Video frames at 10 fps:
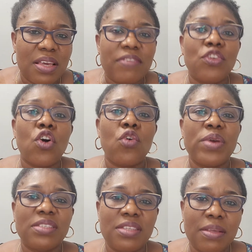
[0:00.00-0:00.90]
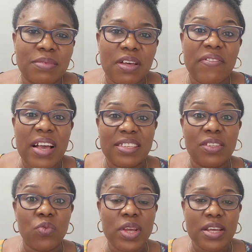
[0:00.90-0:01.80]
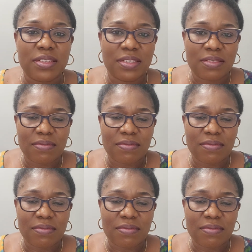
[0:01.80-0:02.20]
they always see themselves as the winners.